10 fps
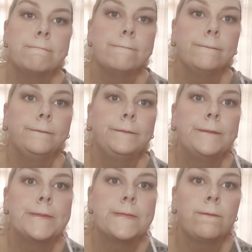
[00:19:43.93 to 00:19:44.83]

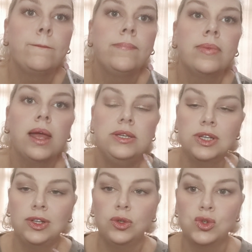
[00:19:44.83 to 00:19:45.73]
I
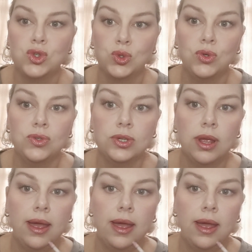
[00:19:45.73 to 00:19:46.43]
did a little short